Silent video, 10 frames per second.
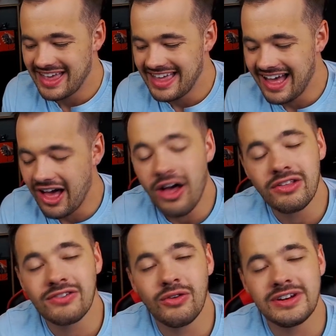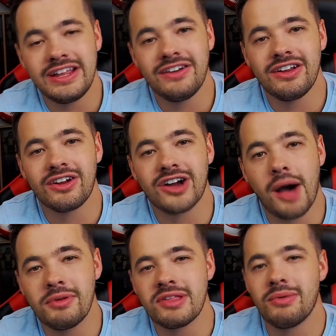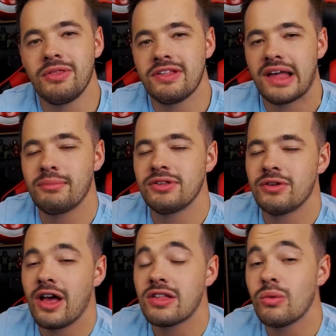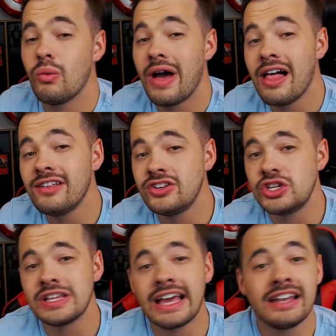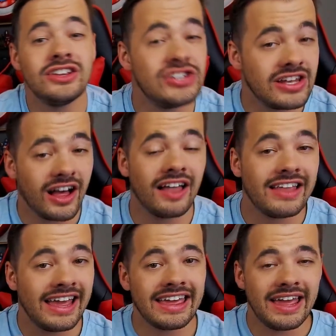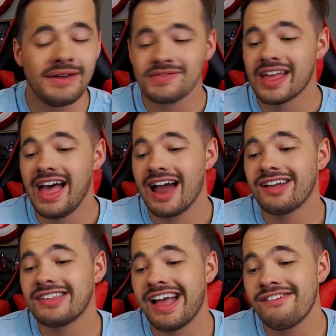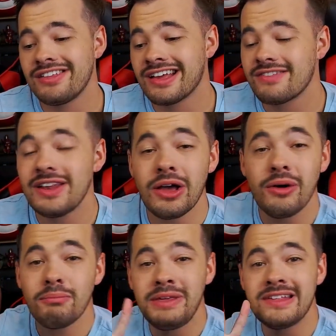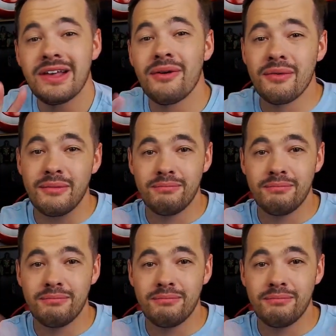Yeah, look forward to hearing your comments about this episode as well. Did you like it? Did you not like it? And I'll see you in the next video. Peace out.